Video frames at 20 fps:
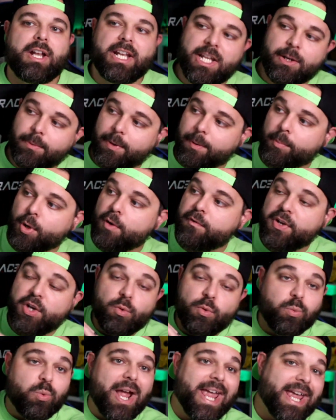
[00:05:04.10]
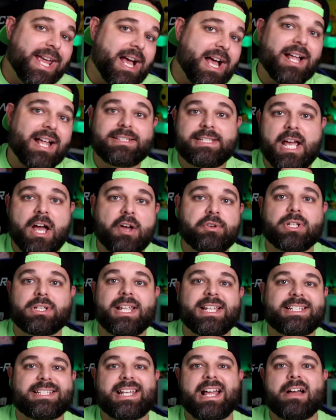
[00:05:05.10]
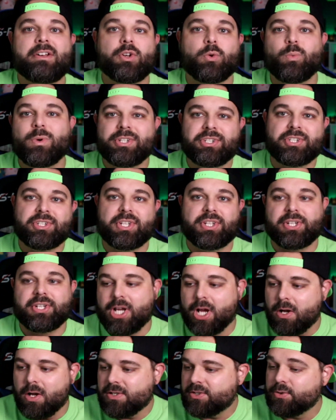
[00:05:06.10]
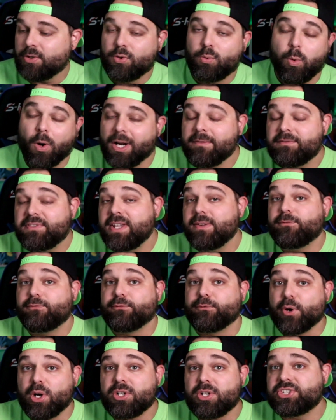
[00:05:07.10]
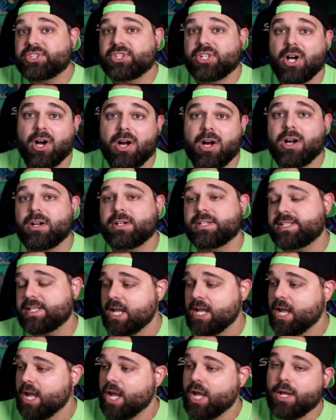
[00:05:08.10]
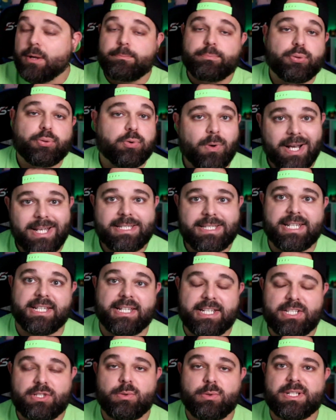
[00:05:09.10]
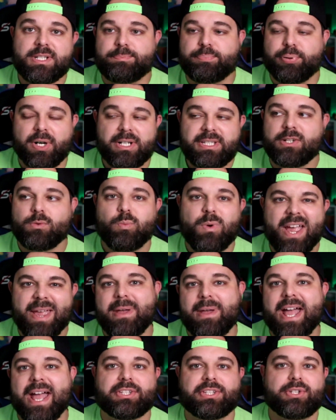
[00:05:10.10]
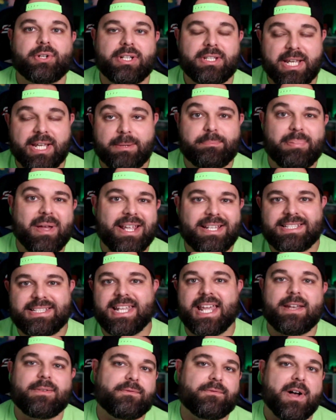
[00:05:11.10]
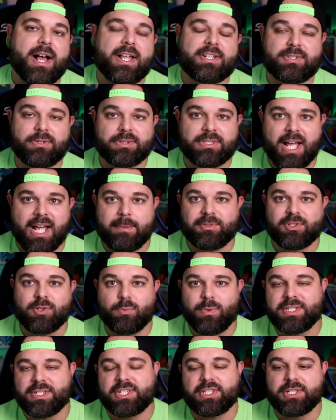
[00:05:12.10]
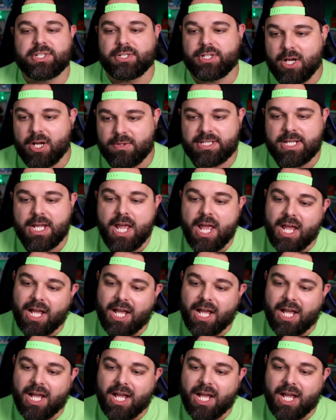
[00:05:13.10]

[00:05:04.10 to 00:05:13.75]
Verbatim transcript: and then we're moving Rayon down the list down to Wizards of the Coast with one of the first cards printed. This was printed way back during like base set and fossil times for Wizards of the Coast.